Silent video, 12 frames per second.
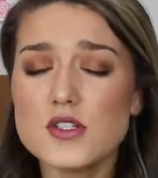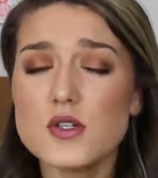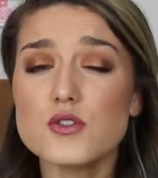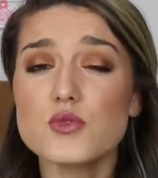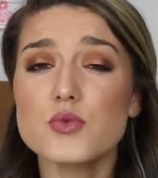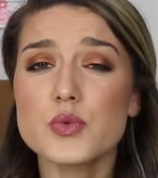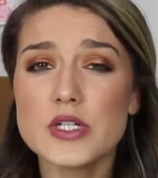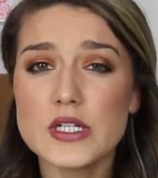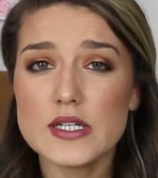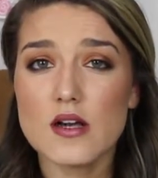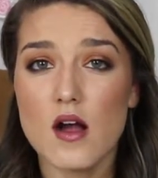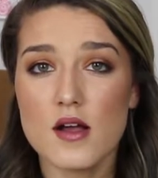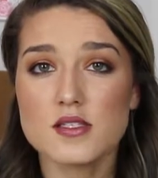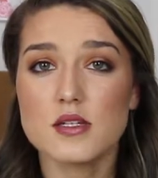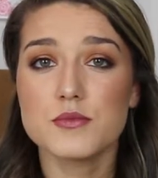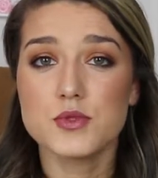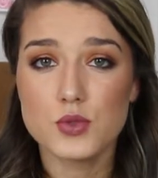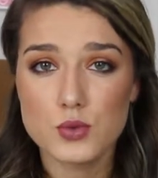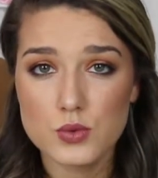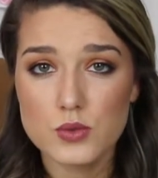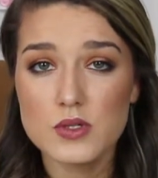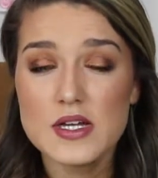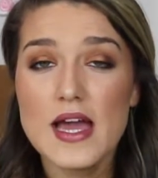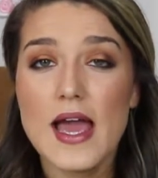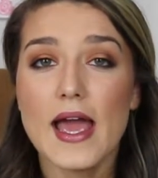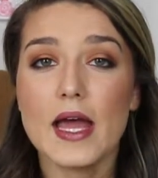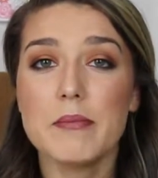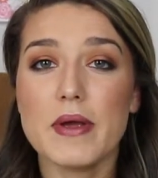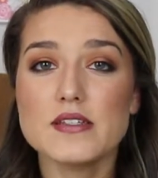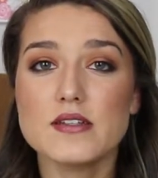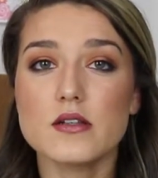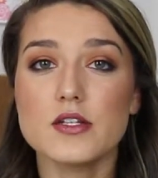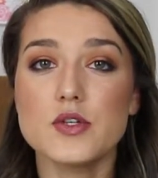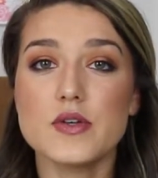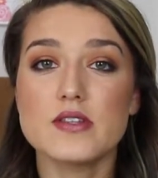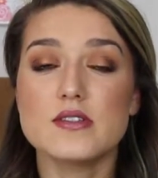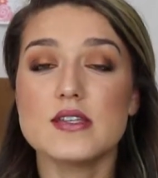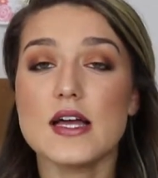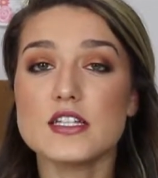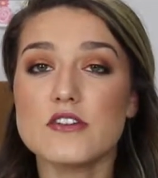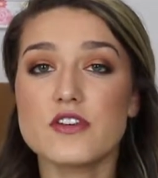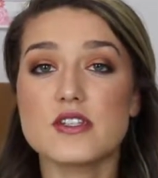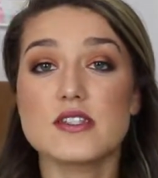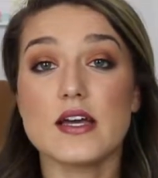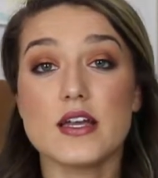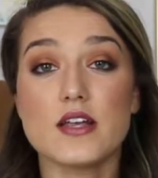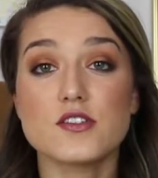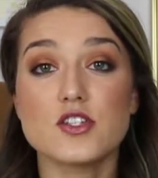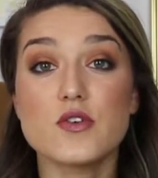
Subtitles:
So it's a really awesome tool, and basically you can set different settings.